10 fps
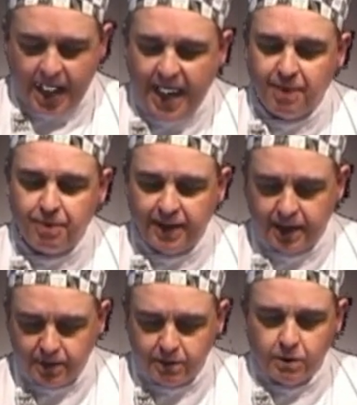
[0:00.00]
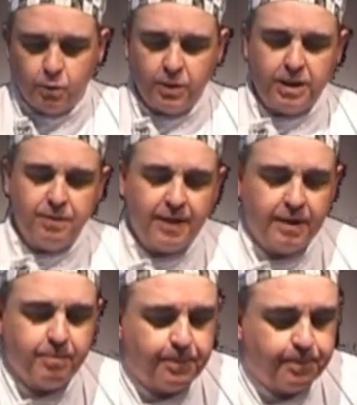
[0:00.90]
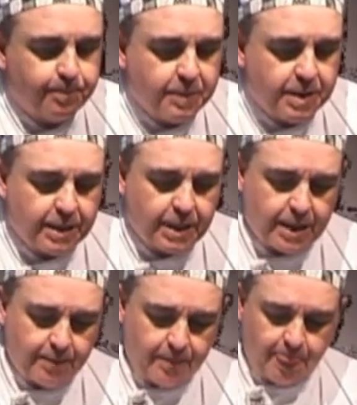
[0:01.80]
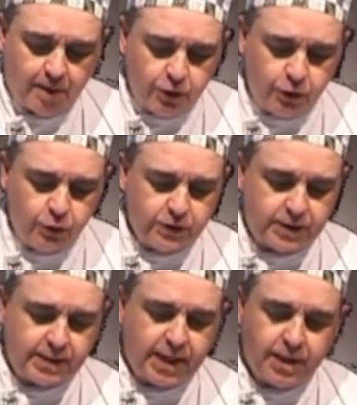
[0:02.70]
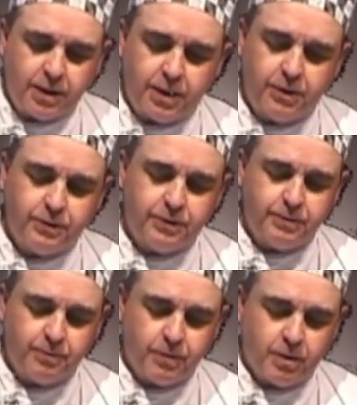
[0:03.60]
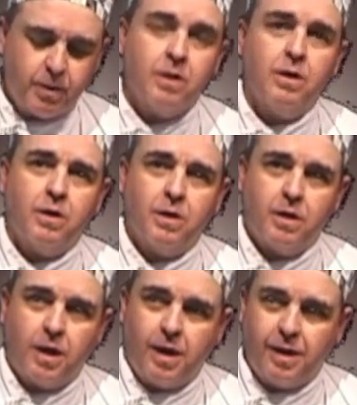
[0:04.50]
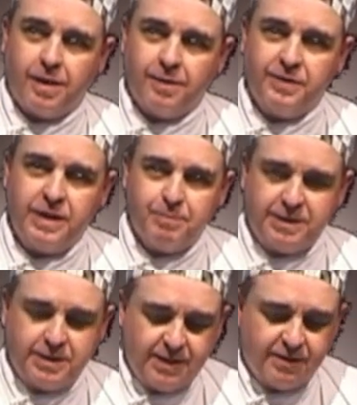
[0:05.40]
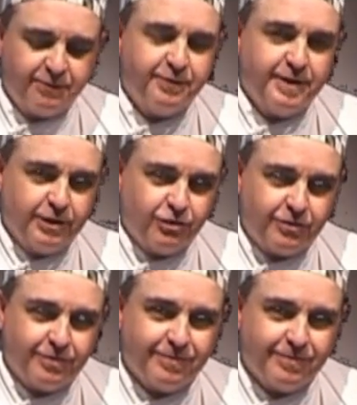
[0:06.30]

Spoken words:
And then we can then use the second coat, the patina finish.